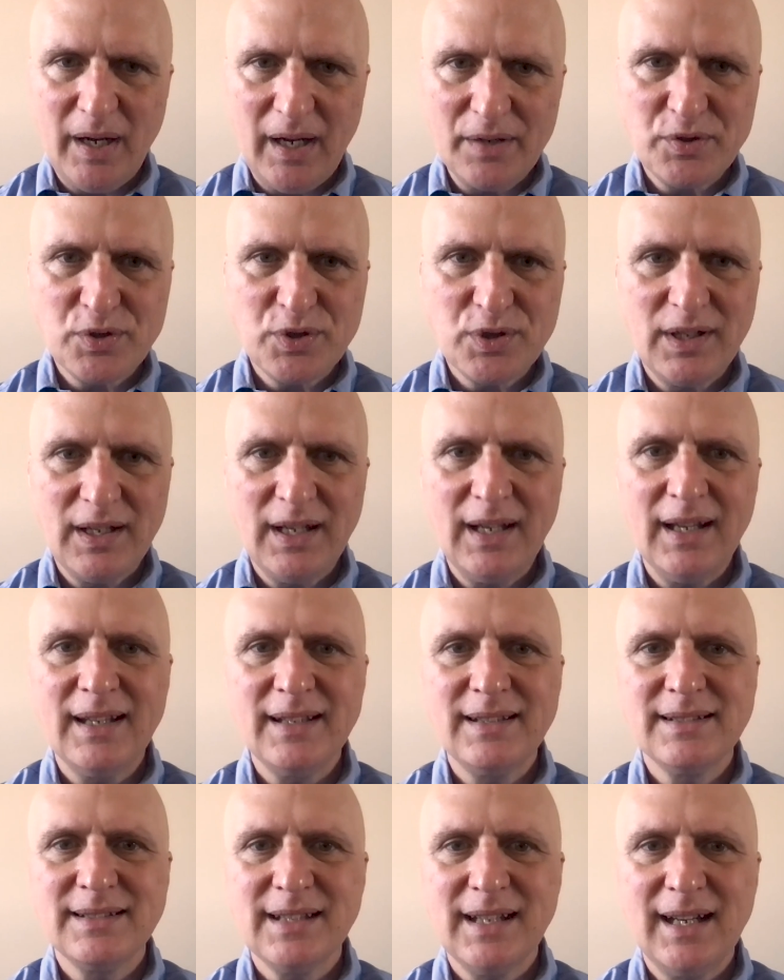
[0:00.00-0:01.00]
much.
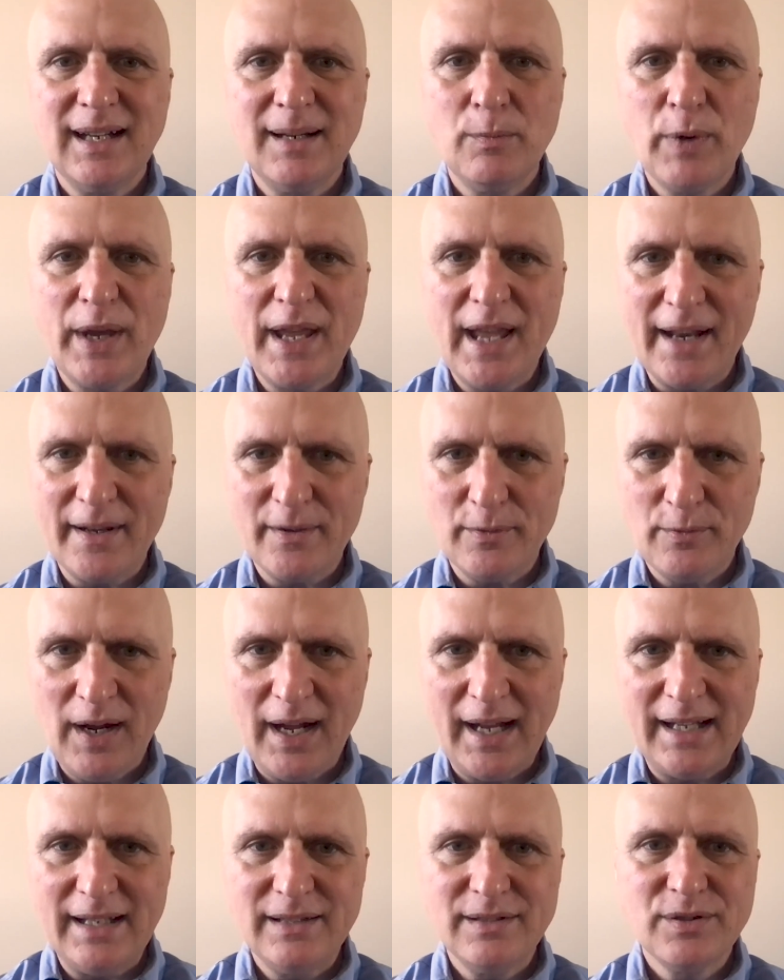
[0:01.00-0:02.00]
And we got it
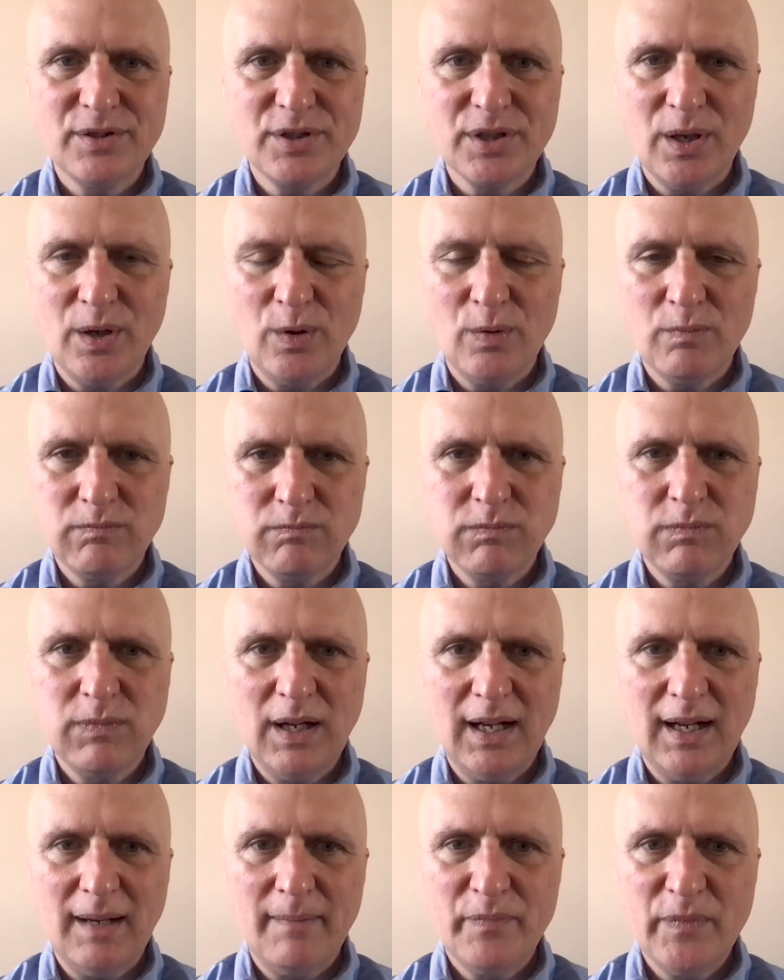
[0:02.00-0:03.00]
right. So
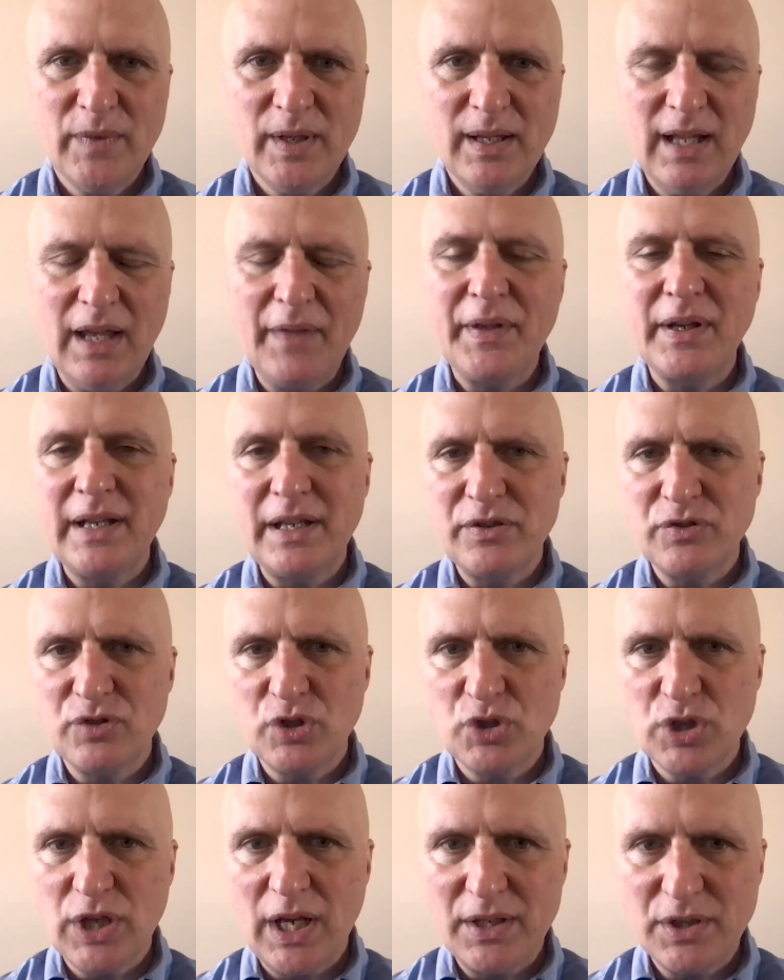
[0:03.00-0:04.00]
nothing
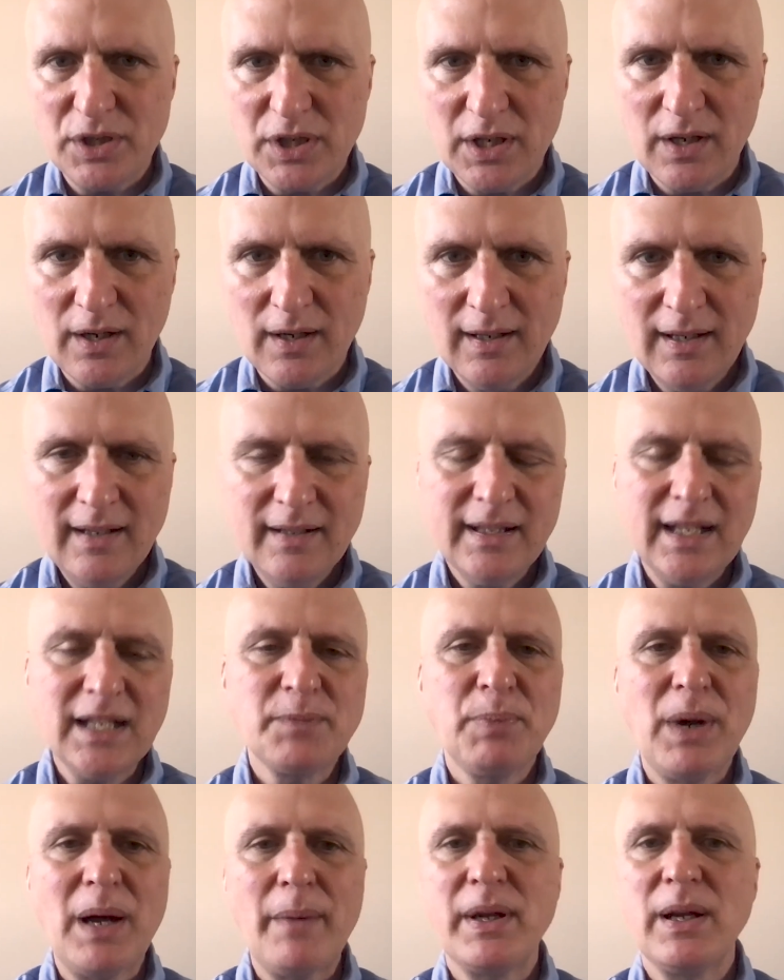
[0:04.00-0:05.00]
needs to change here.
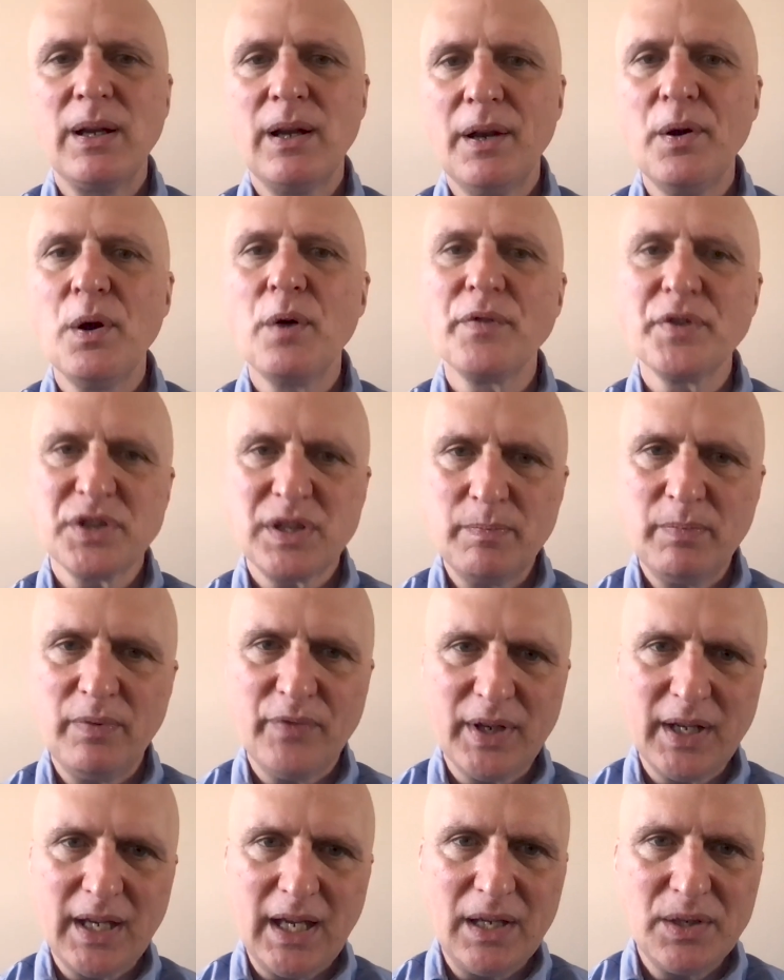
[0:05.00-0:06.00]
That's probably an
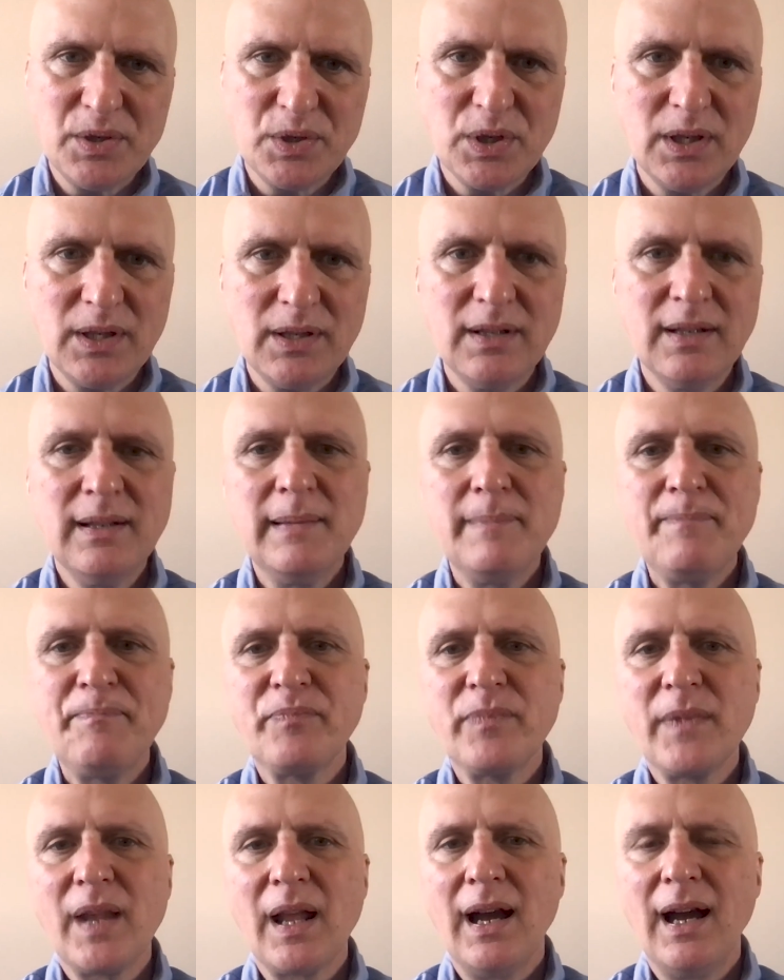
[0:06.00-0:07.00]
oversimplification.
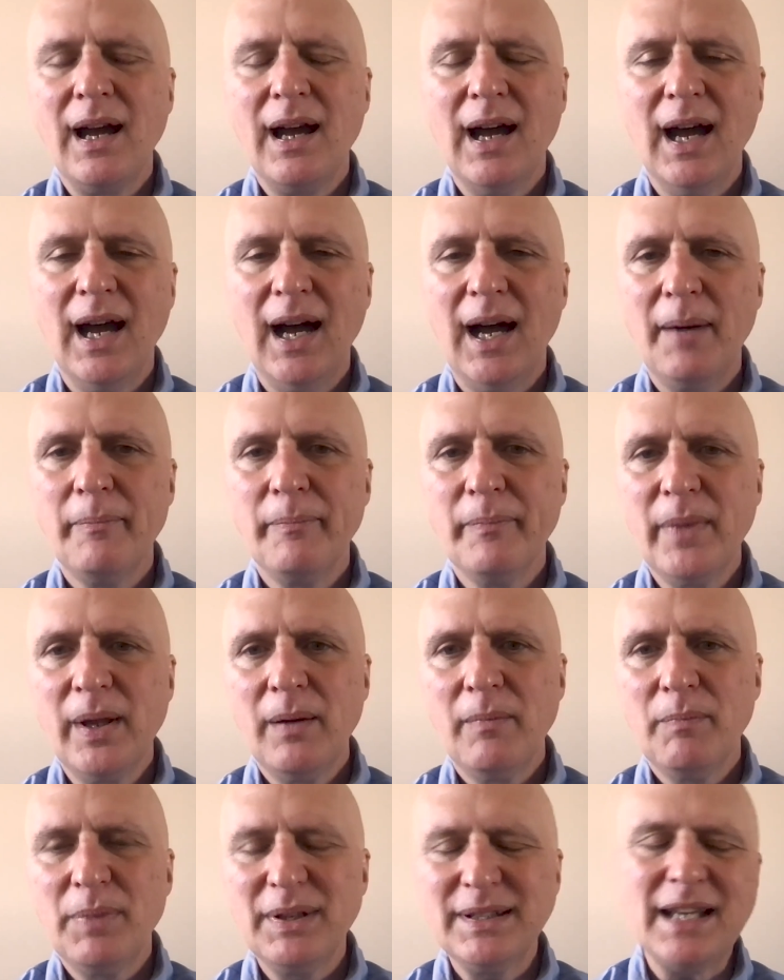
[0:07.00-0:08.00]

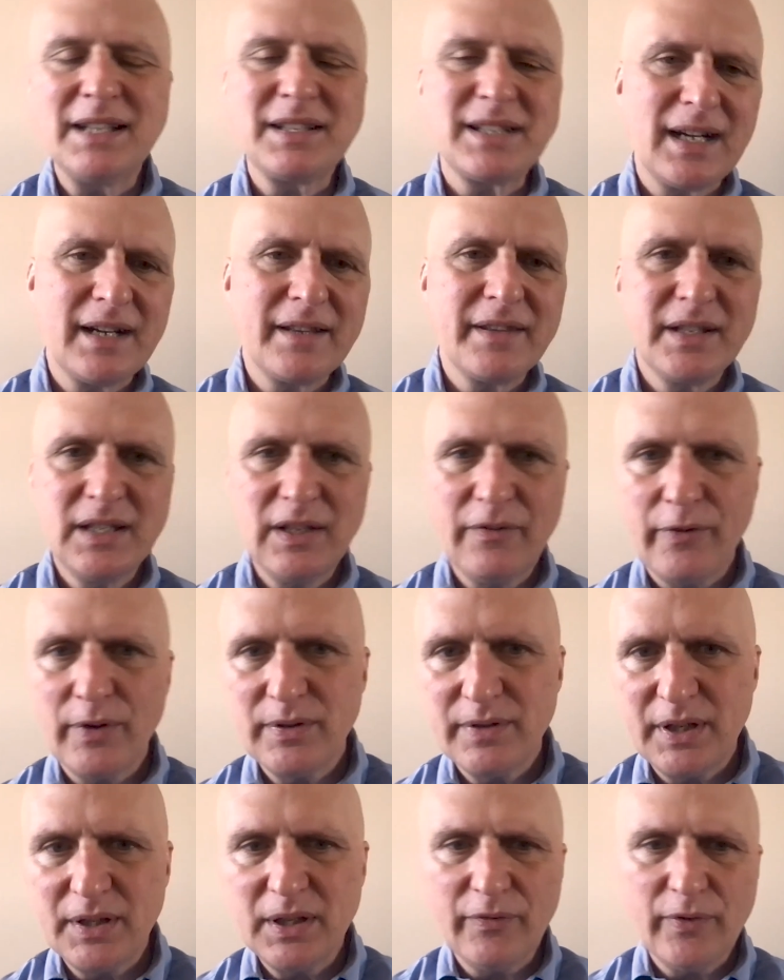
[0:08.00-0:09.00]
But that's kind of the
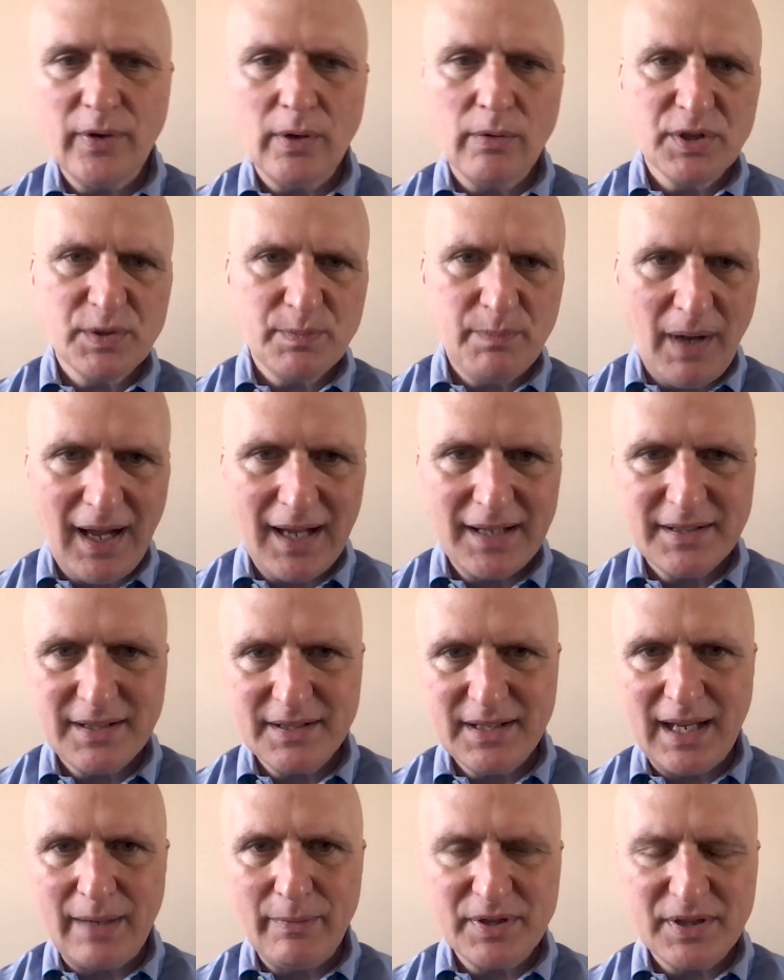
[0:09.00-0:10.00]
different
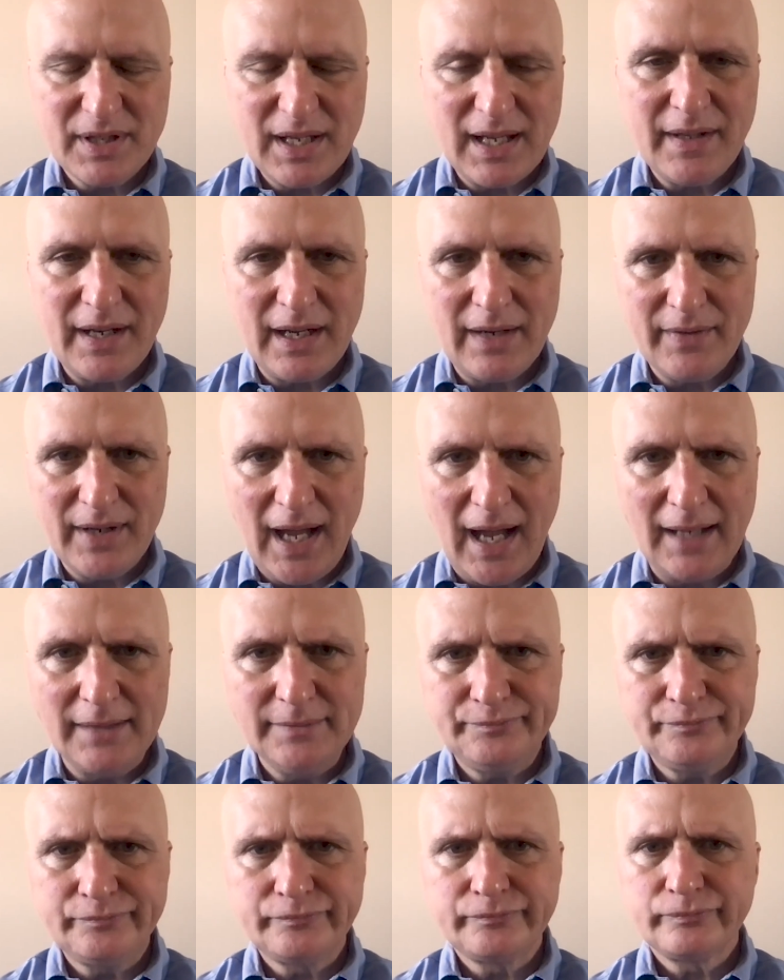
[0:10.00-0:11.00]
responses I would say that I've
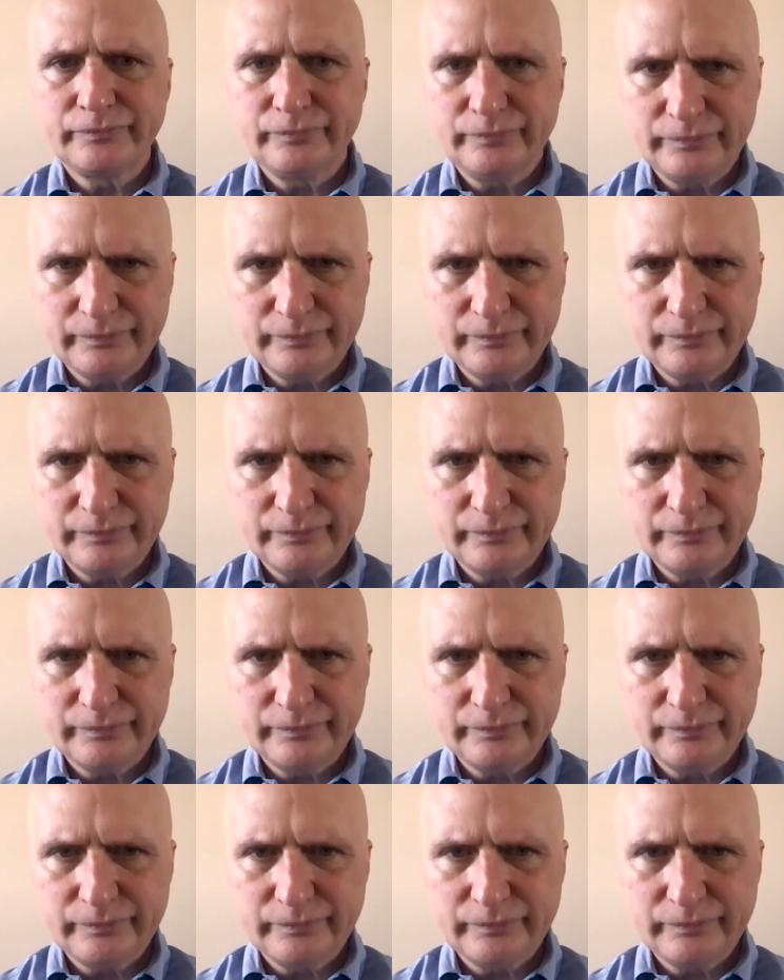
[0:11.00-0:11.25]
gotten.